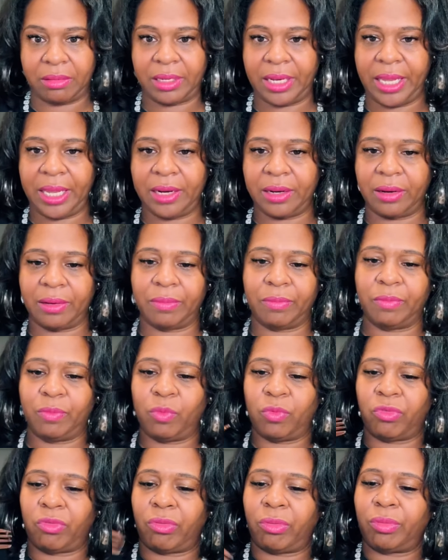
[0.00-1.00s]
They
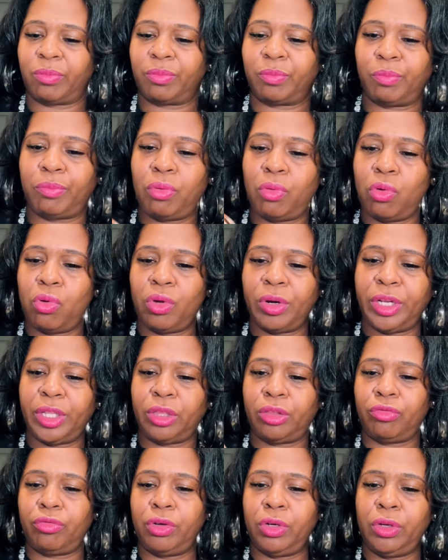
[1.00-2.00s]
done pulled
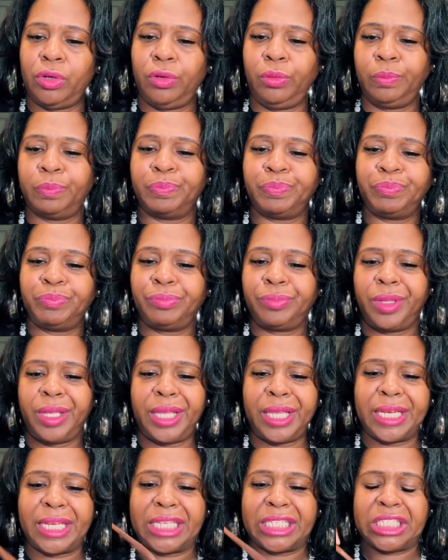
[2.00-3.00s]
it through
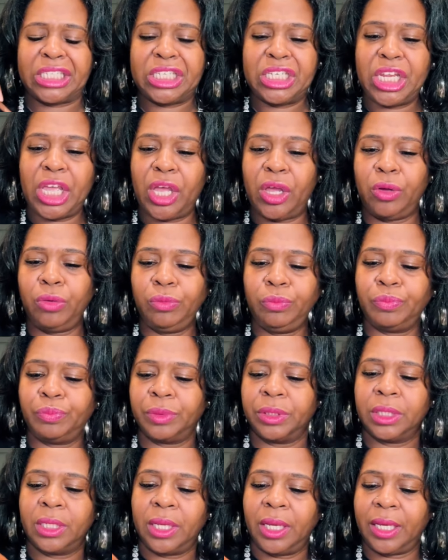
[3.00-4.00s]
in the snow
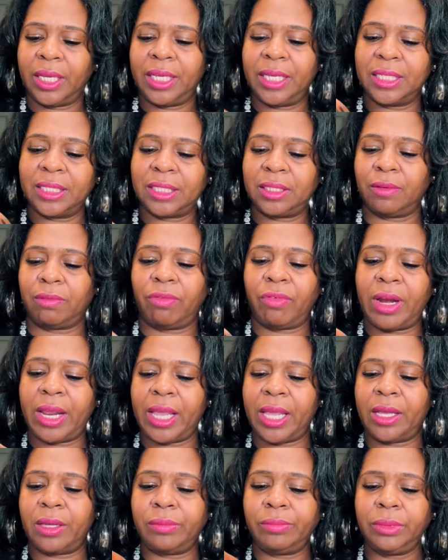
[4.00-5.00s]
against the
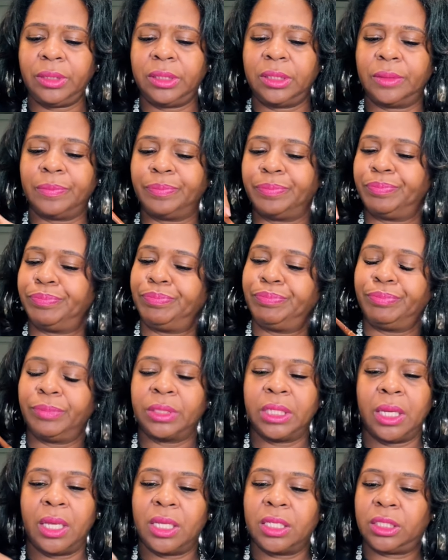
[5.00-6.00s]
Rams.
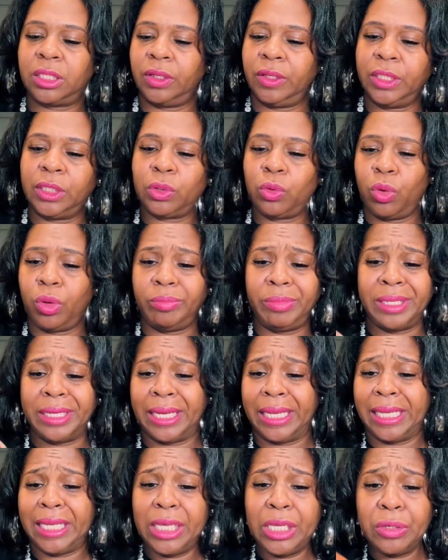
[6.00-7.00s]
So it's going to be the
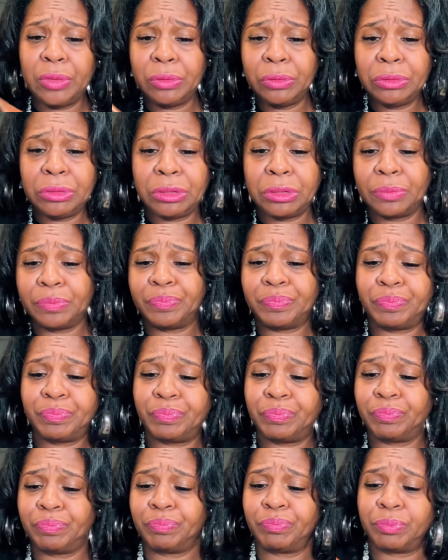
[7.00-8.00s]
Eagles
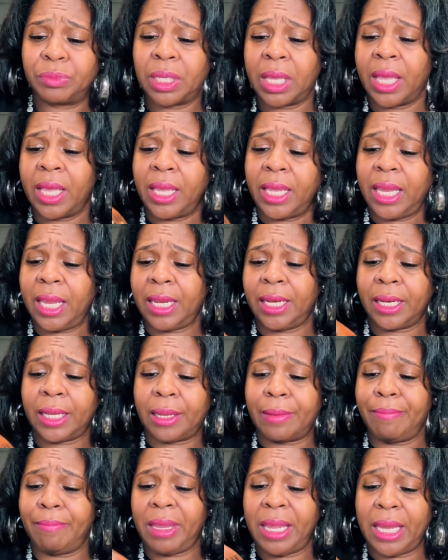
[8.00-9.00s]
and the
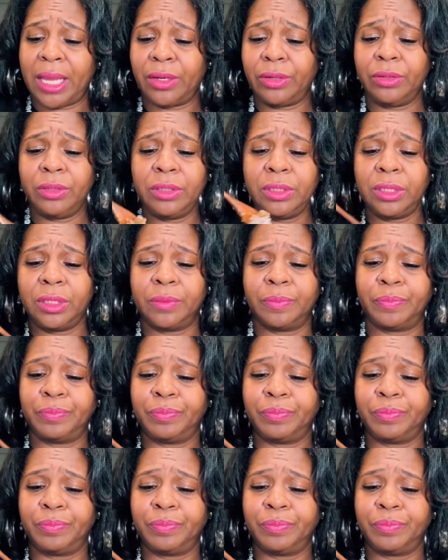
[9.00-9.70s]
Commanders.